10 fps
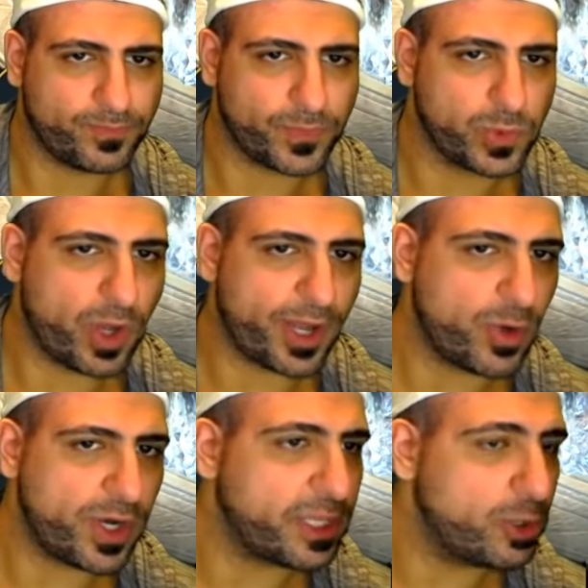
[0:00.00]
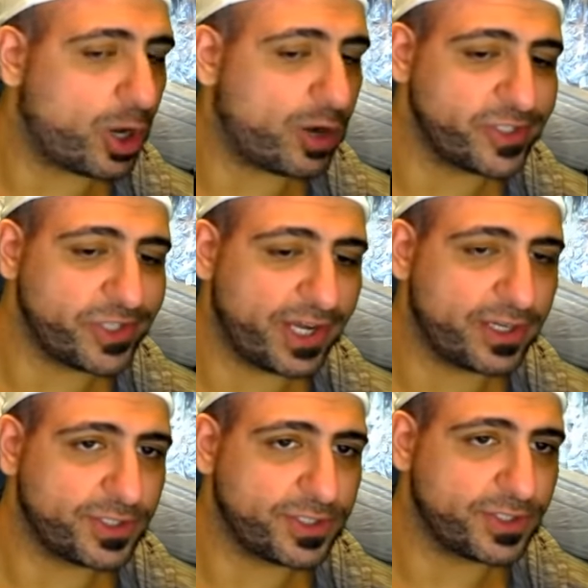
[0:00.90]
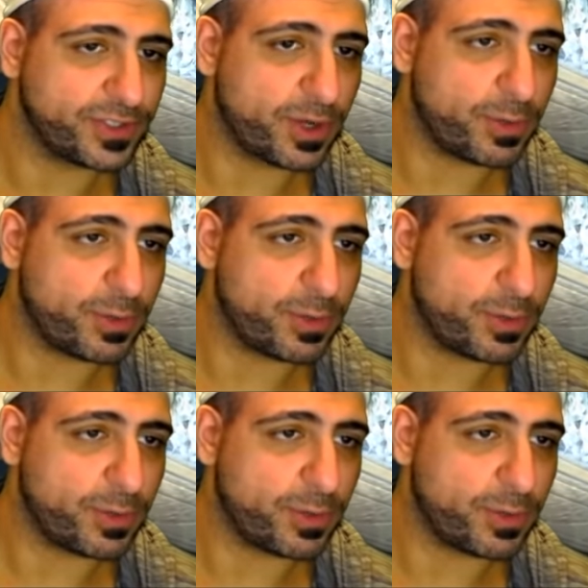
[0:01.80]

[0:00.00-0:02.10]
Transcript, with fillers: So I don't want to kill Harvest Jack because she's just going to